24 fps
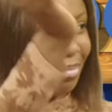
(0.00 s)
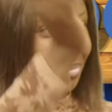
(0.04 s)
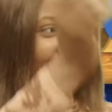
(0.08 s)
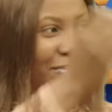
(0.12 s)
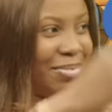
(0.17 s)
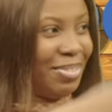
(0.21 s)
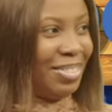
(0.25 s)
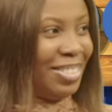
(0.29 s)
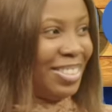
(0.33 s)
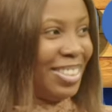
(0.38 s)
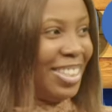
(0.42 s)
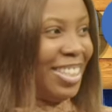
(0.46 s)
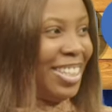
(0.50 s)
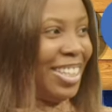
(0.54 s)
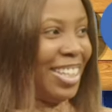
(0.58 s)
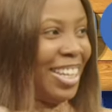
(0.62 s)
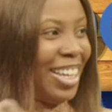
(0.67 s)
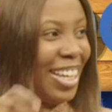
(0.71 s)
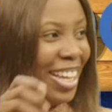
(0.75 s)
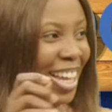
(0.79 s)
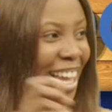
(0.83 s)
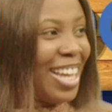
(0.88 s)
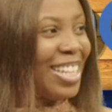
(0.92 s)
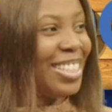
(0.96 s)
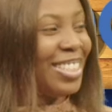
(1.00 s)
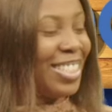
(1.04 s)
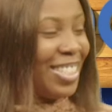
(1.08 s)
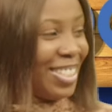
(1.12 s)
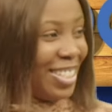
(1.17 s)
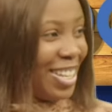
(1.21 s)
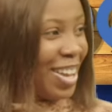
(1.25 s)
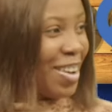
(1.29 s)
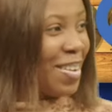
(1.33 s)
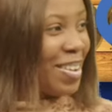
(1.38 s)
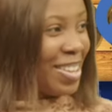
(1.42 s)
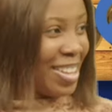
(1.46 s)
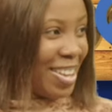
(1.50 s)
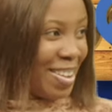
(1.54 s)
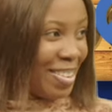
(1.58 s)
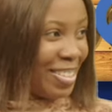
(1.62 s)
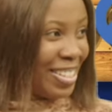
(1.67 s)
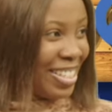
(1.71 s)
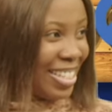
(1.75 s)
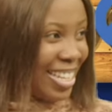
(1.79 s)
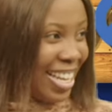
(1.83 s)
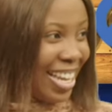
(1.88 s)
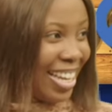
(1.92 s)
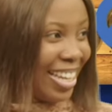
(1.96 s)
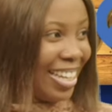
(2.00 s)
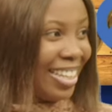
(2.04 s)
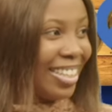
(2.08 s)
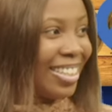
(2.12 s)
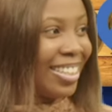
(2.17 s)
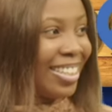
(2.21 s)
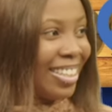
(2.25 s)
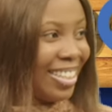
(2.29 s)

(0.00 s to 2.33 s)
do you get what I'm saying?